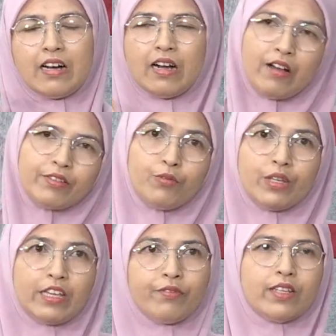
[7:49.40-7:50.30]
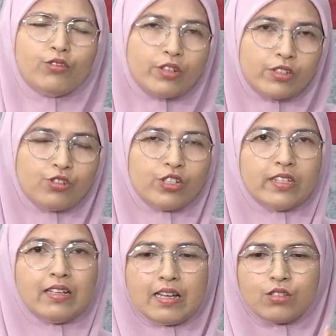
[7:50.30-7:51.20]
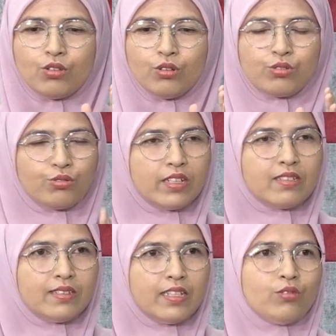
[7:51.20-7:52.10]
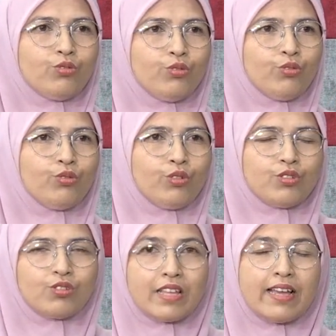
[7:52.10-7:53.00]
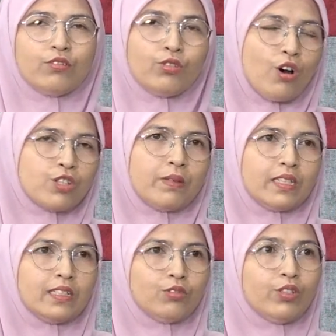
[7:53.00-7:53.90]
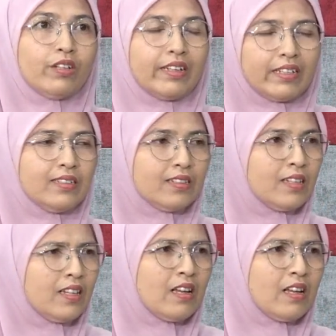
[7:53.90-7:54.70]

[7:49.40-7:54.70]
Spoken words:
after we give the theory session, so students need to send to the hospital to the real,